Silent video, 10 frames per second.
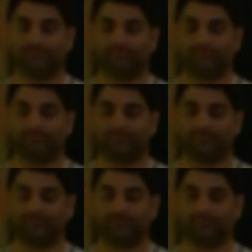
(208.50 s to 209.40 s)

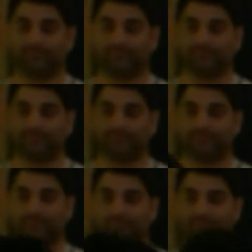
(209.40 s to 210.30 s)

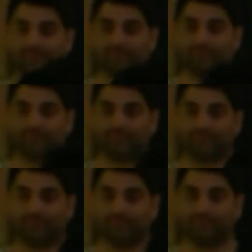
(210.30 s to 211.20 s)

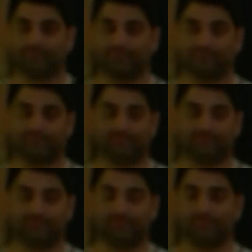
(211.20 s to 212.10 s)

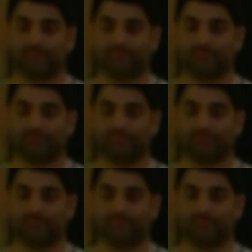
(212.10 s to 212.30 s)
The person shown says nothing.